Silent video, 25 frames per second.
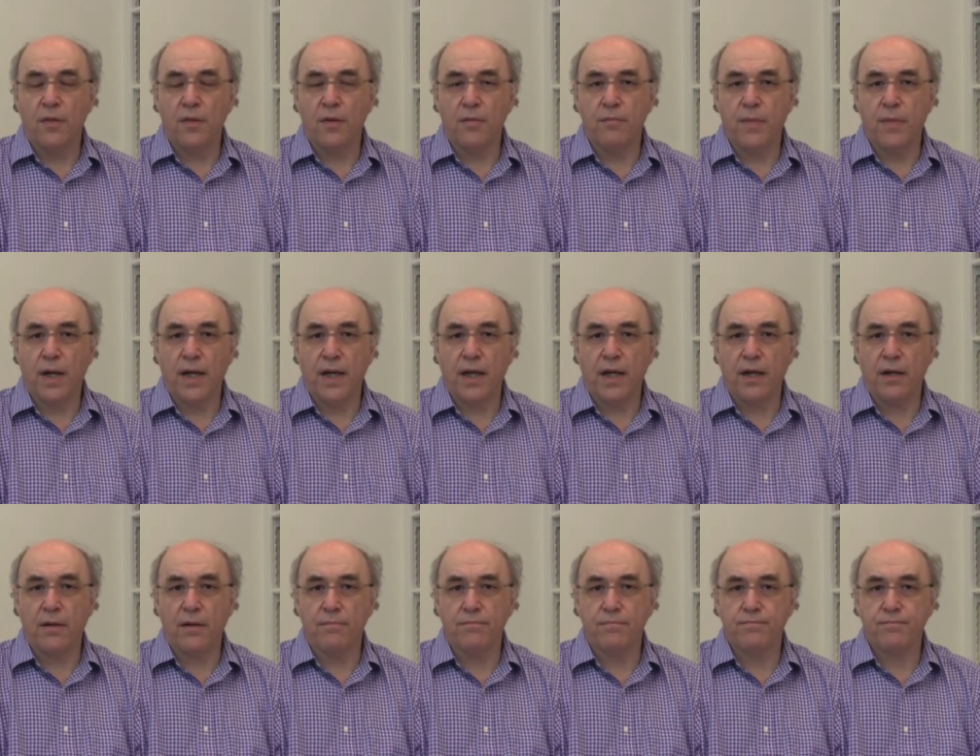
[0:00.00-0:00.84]

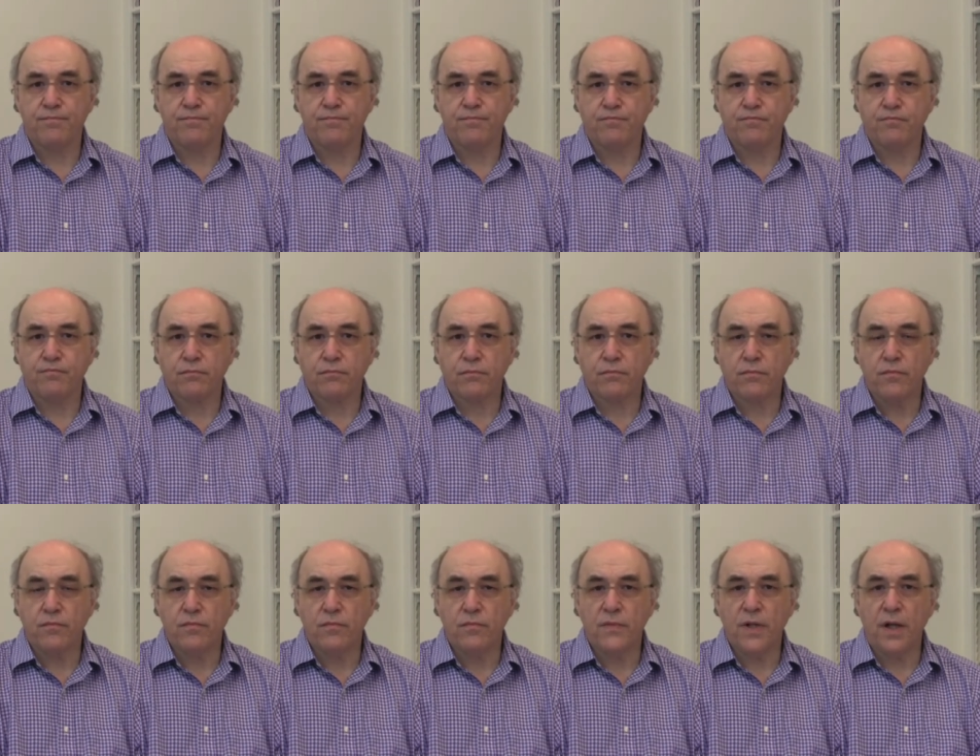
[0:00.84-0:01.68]
main
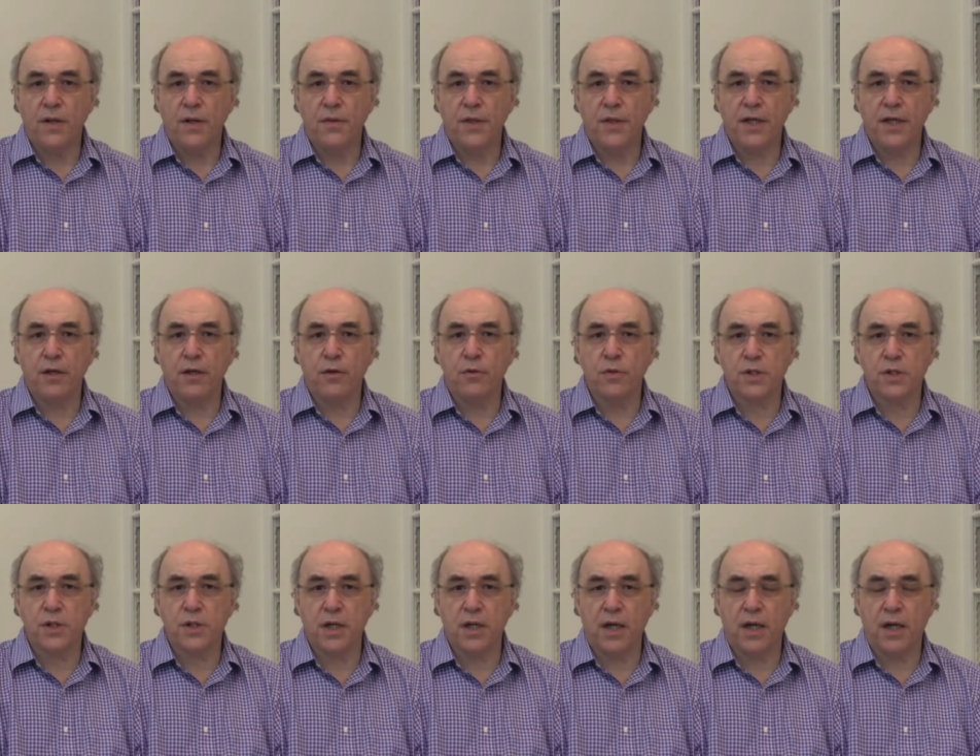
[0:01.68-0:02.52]
thing you
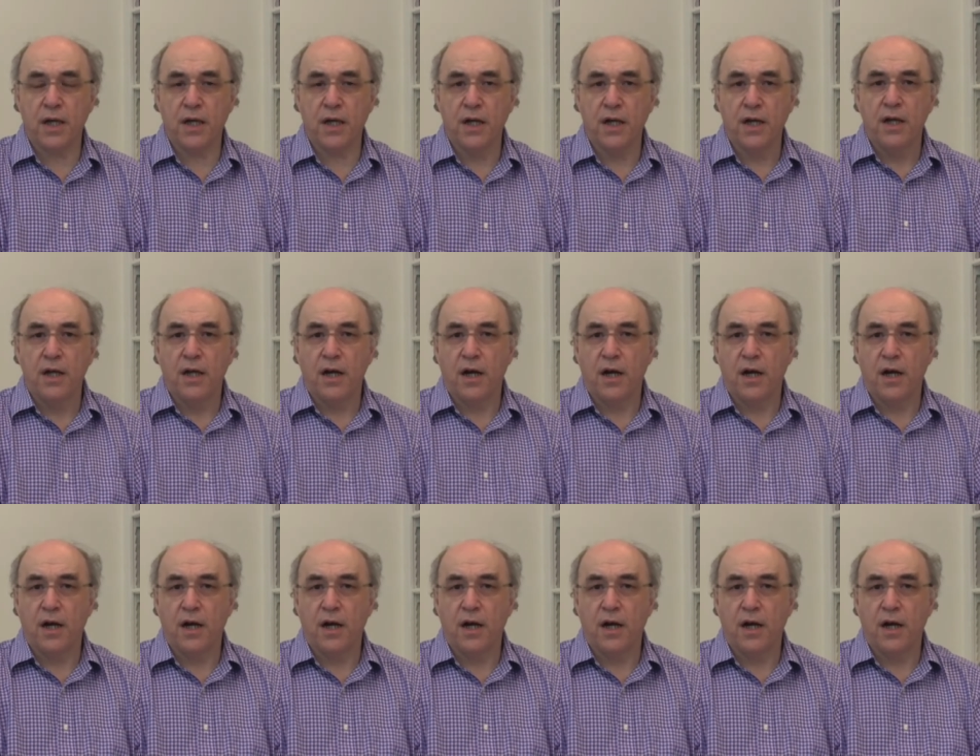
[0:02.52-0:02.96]
see